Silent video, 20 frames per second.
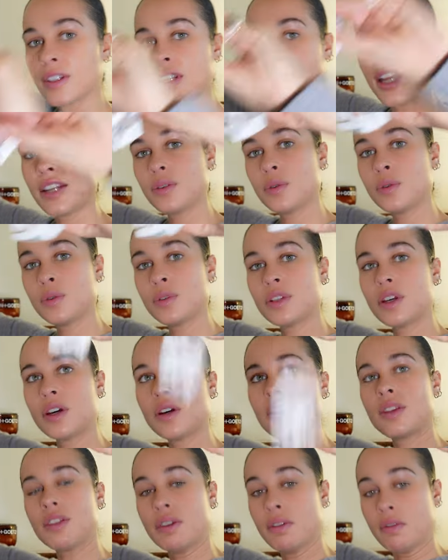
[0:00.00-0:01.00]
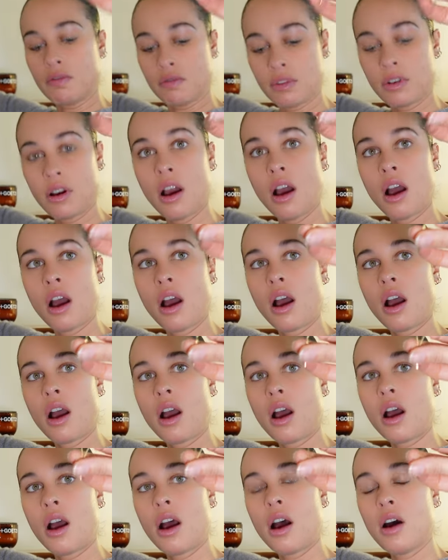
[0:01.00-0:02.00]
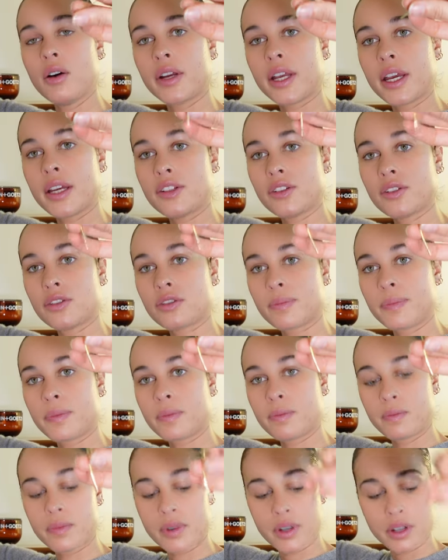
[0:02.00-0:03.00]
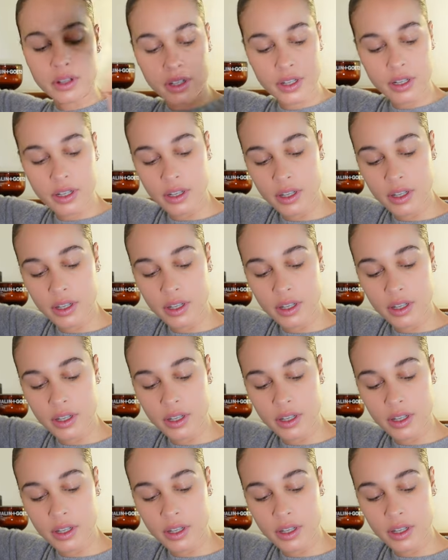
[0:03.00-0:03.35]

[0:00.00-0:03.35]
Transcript: And also, okay, it just broke,